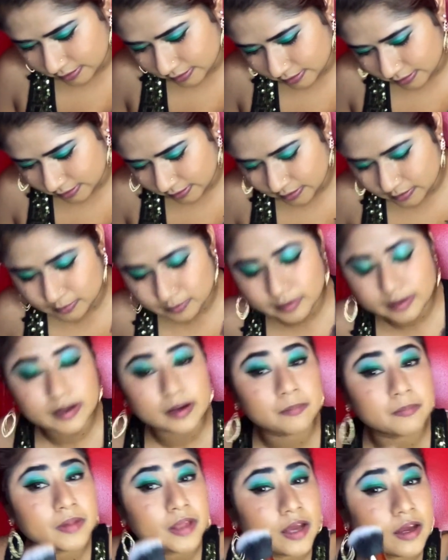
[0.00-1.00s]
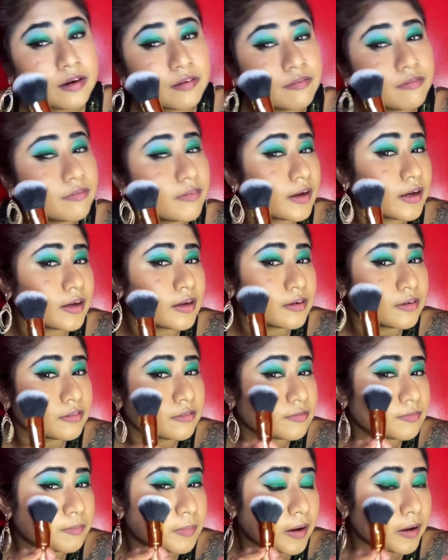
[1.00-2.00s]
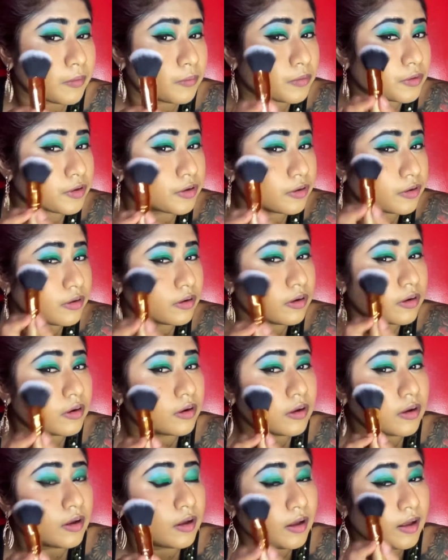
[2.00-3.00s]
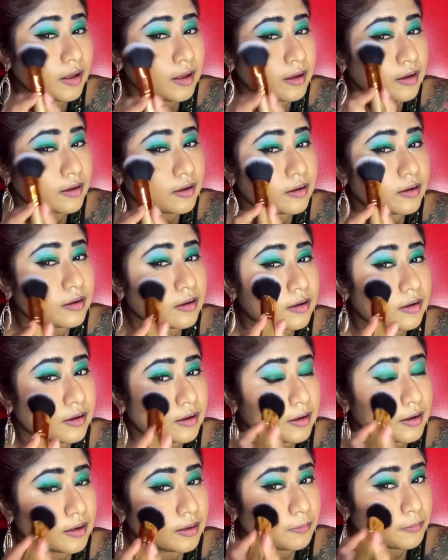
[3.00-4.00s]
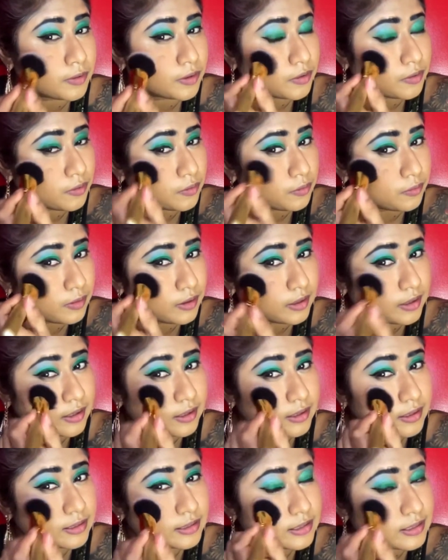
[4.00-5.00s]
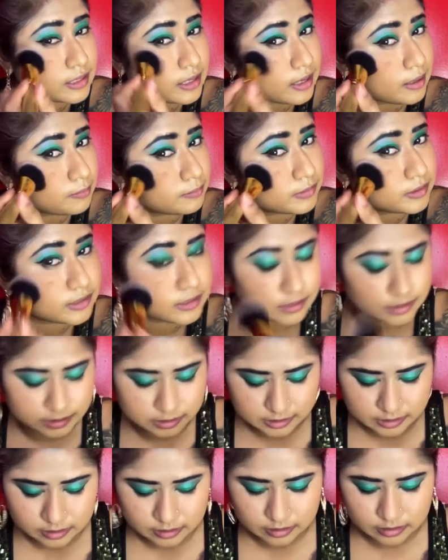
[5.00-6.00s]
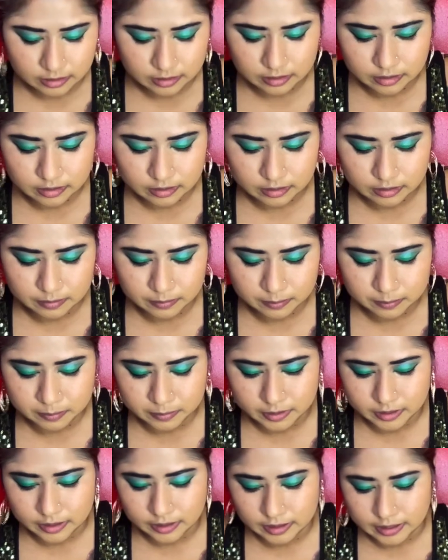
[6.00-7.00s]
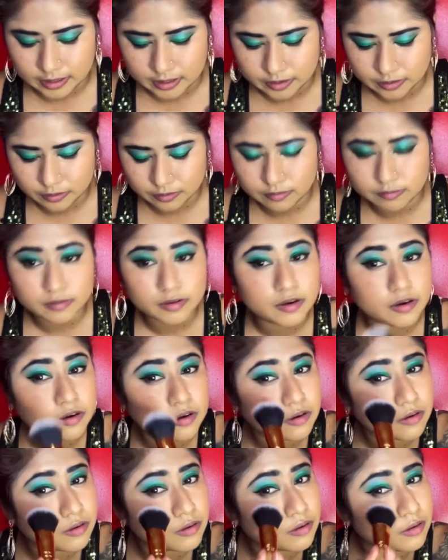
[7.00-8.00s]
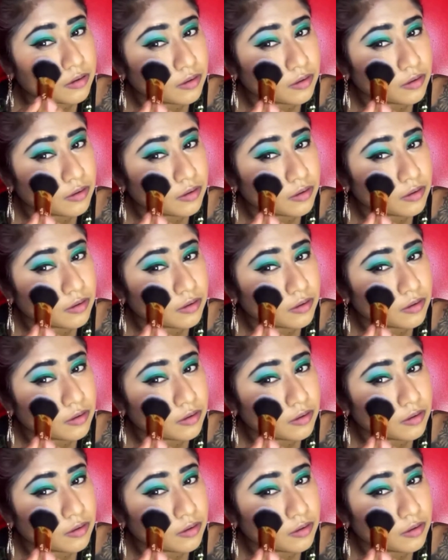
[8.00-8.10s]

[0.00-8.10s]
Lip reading: That's why I'm not a fan of powder. And I'm gonna go ahead and tap this big guy over here.